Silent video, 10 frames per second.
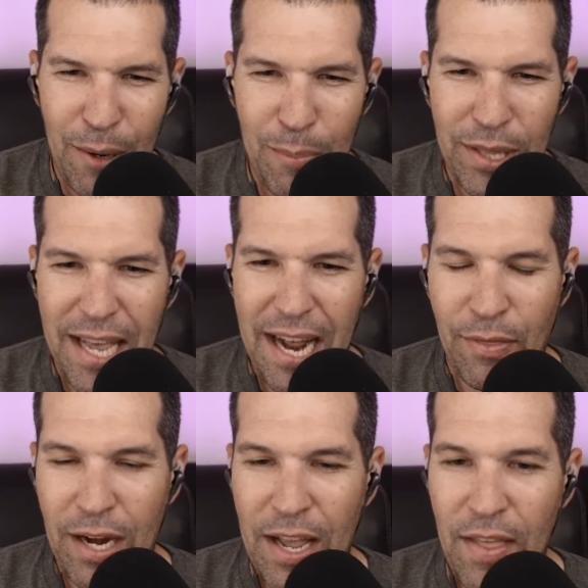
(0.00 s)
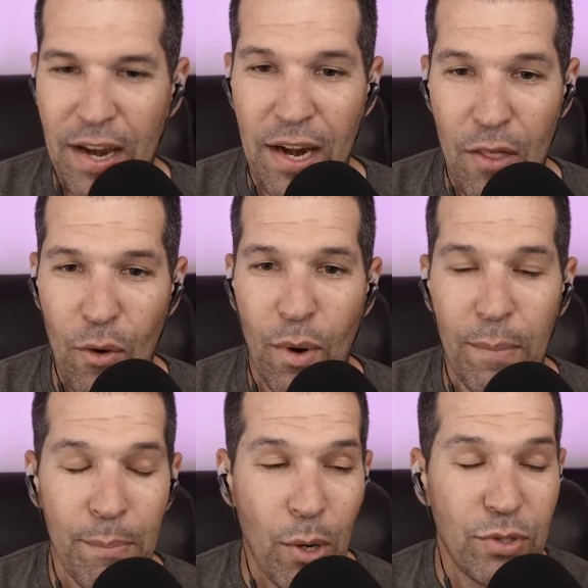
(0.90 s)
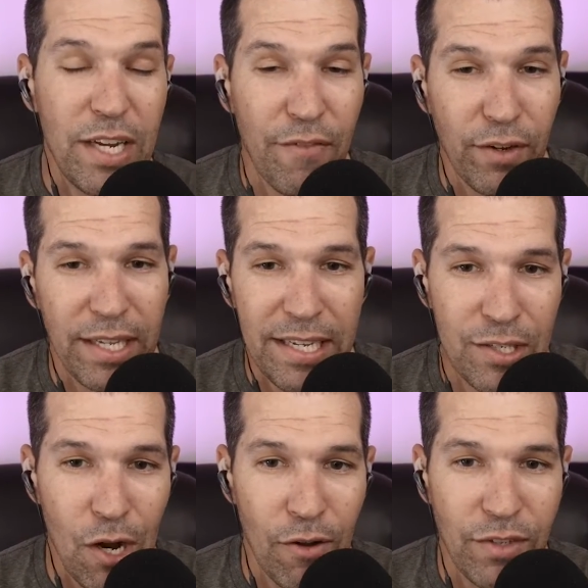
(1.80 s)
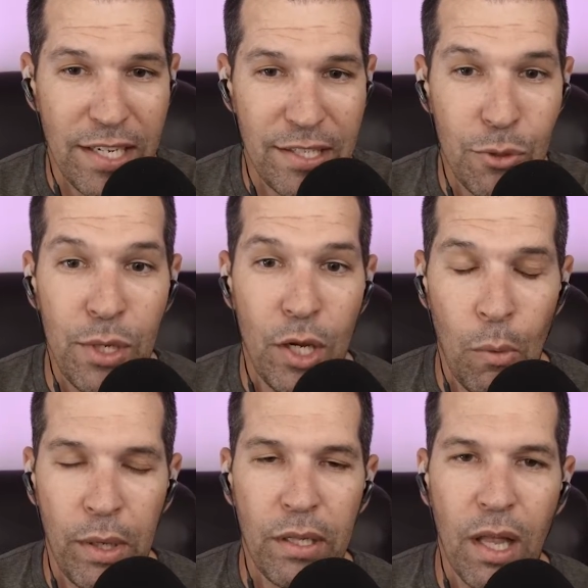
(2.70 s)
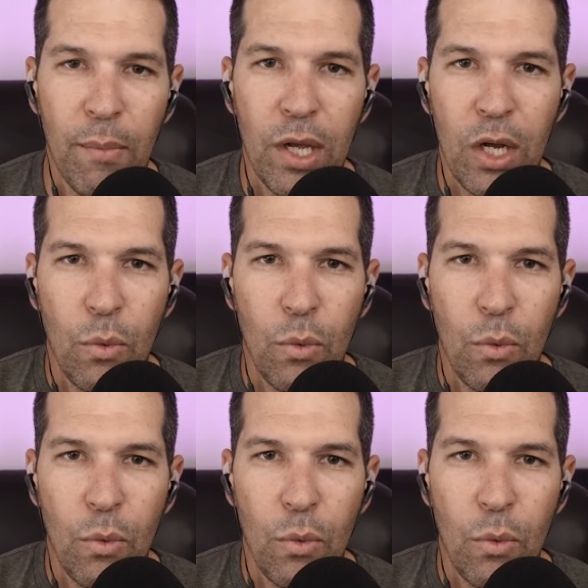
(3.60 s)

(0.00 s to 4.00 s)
put that out there. And then another one most definitely is Golf Daisuke OB Club,